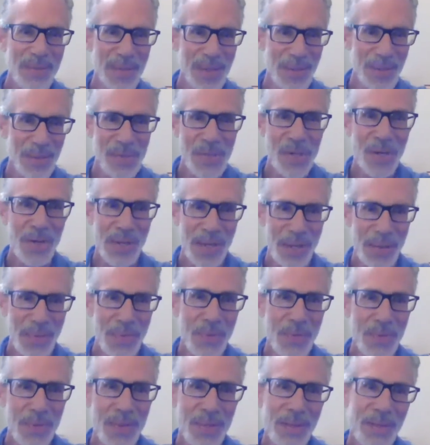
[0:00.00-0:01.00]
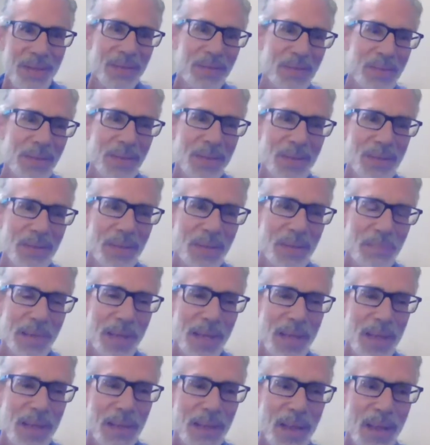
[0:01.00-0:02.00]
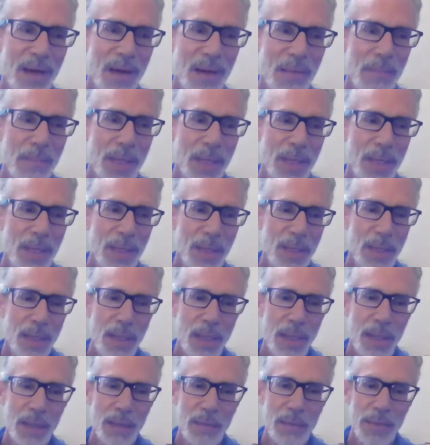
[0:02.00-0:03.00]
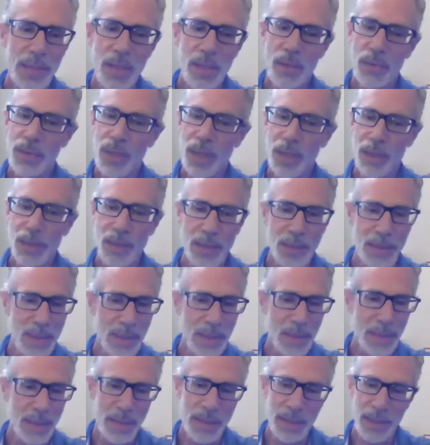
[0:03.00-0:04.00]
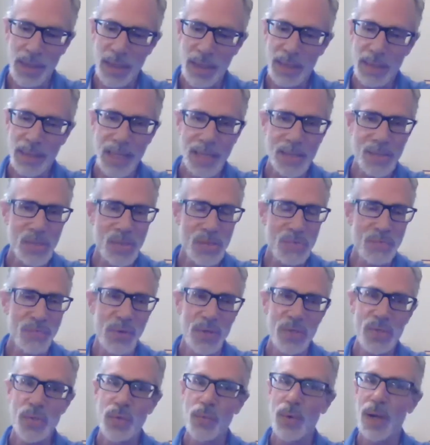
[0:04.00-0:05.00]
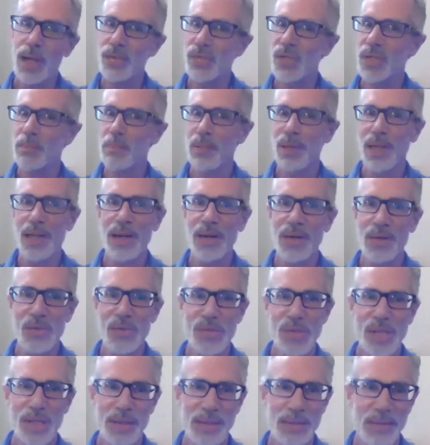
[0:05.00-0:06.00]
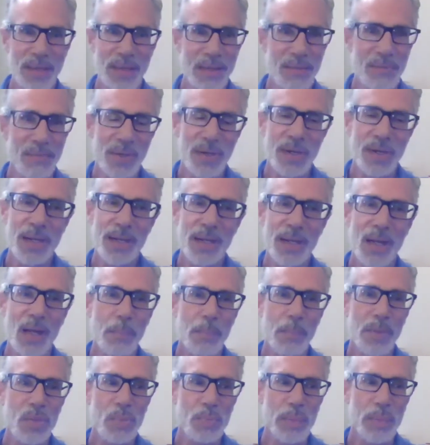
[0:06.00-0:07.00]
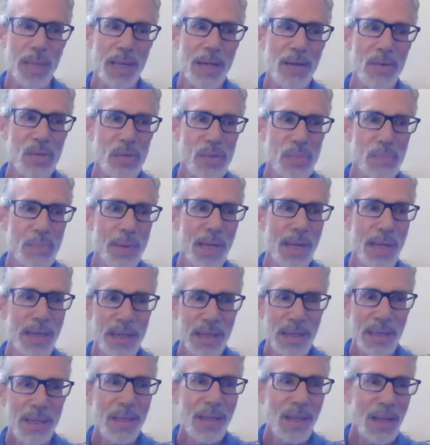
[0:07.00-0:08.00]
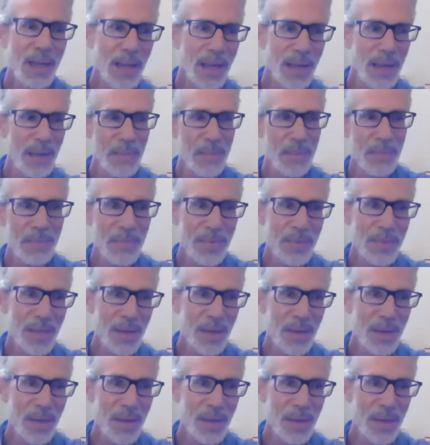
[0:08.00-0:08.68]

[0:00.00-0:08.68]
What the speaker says: know, talking through the playing there. But you know, in a lot of cases, virtuosic players and very accomplished players, but they